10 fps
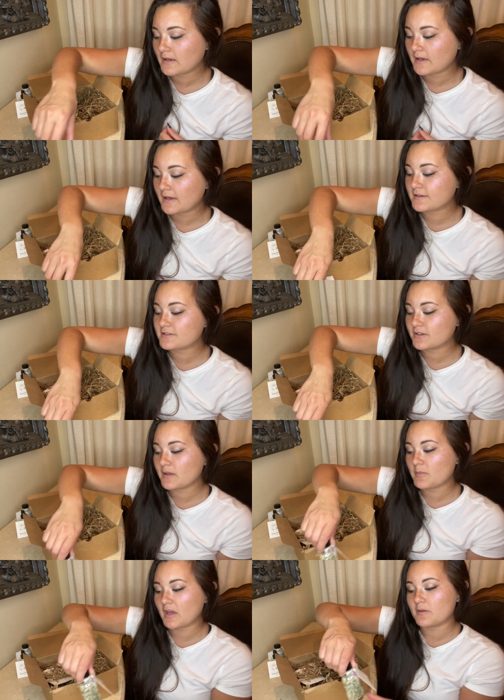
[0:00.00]
Actually, I
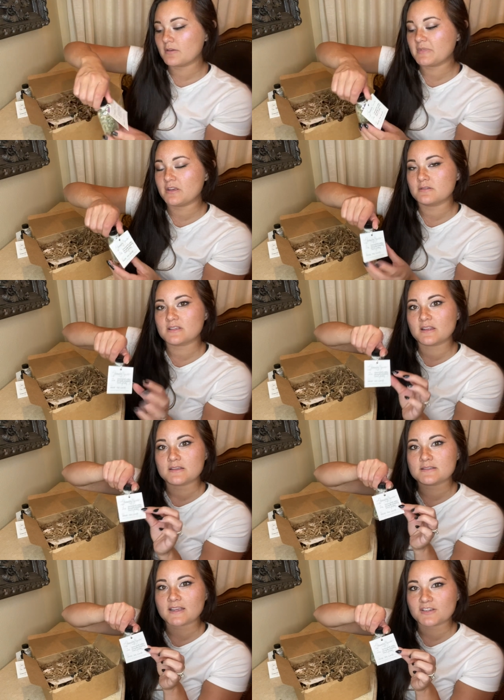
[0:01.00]
might be using
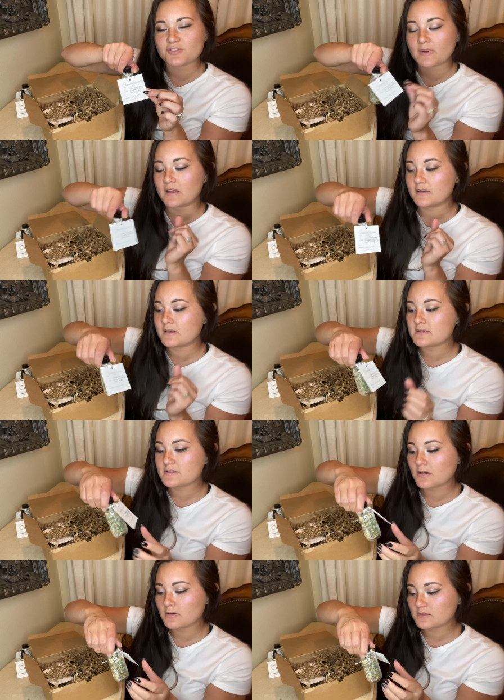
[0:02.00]
these sensuality
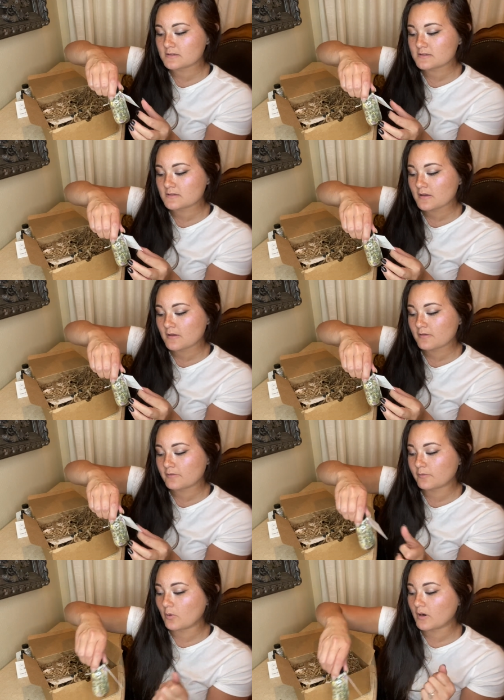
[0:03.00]
salts
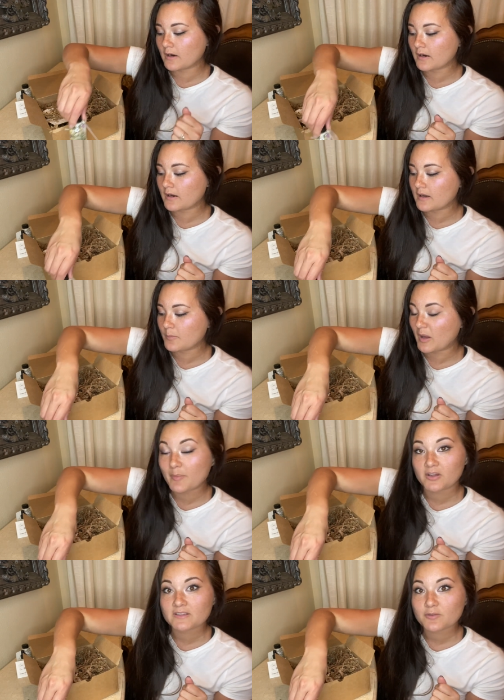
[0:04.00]
for um, my
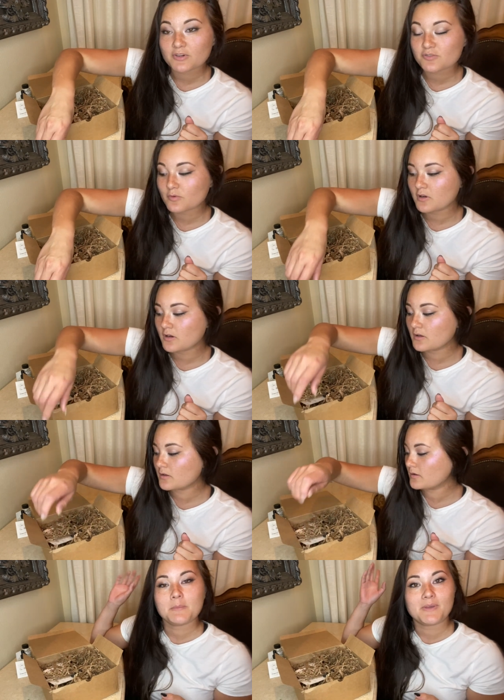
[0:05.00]
Beltane ritual
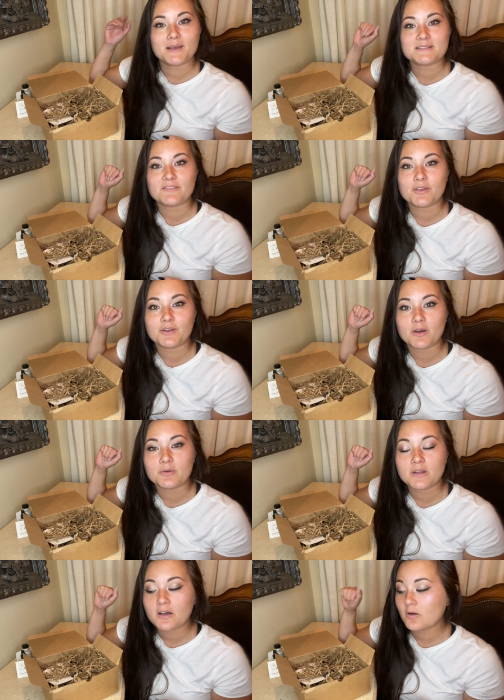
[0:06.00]
because if you don't
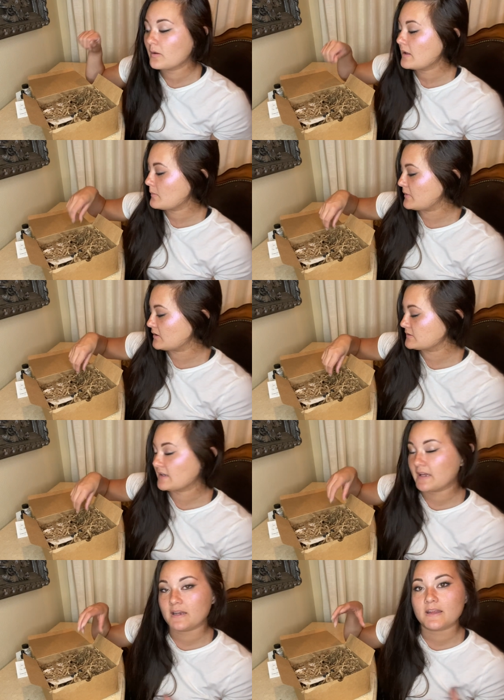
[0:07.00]
know,
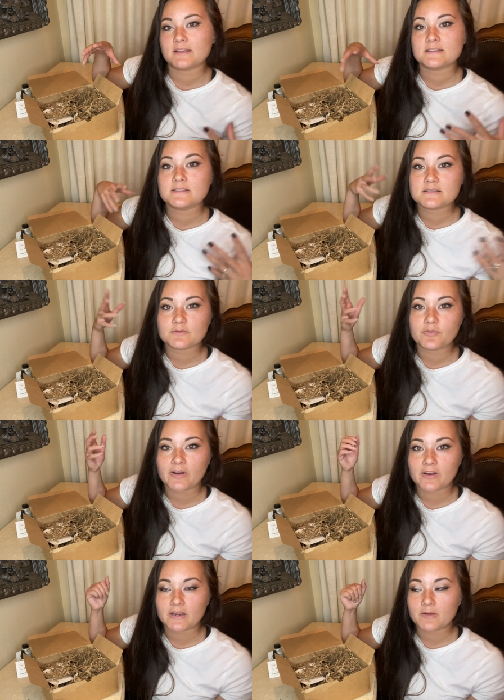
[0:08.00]
Beltane is
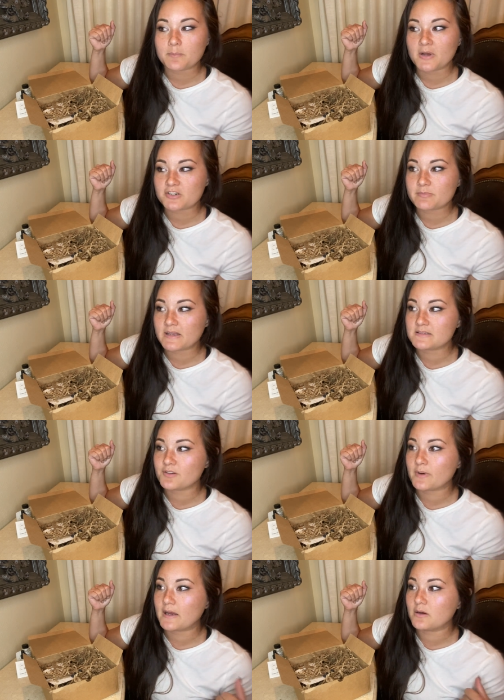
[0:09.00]
very much based
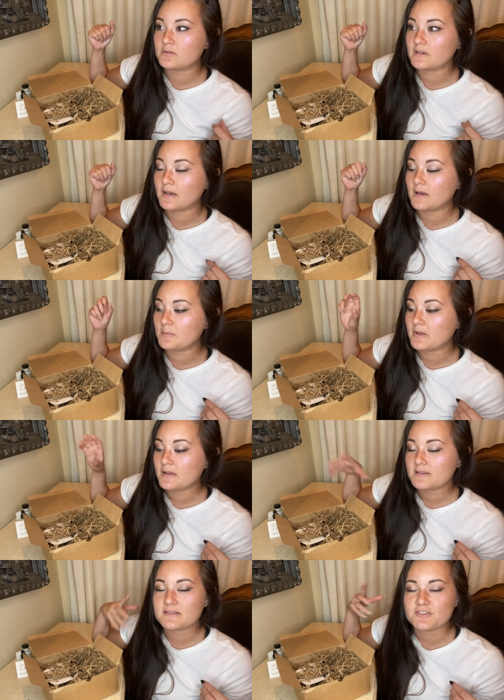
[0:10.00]
around um,
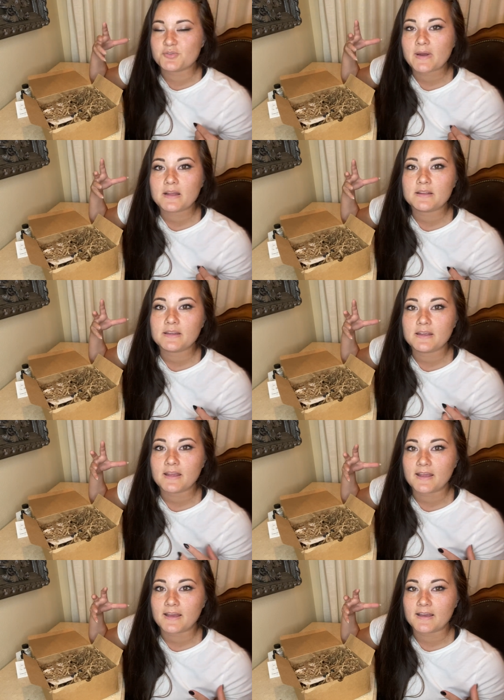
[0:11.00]
sensuality
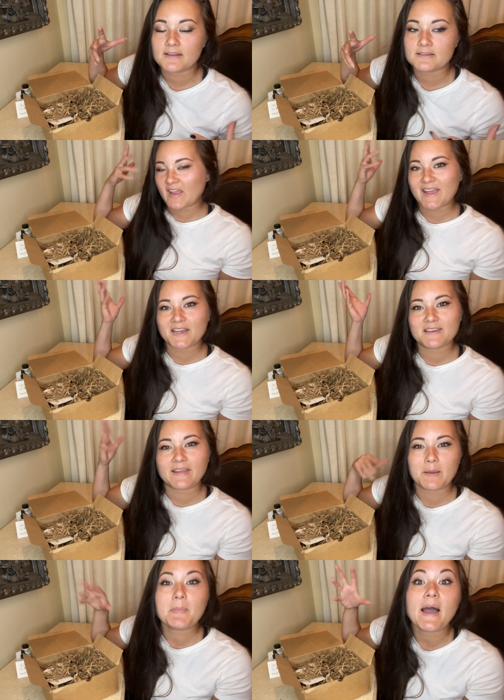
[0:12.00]
and, and
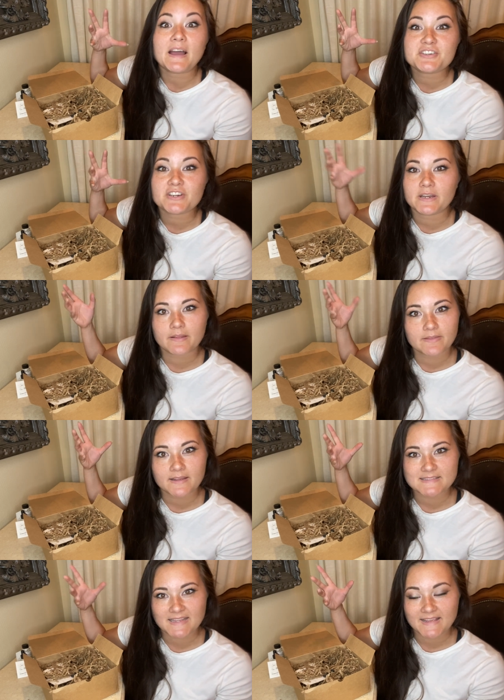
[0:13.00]
like passion and
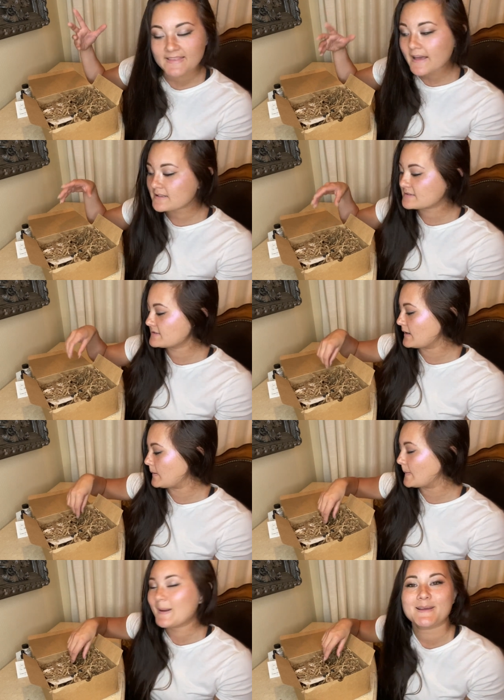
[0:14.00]
things like that. So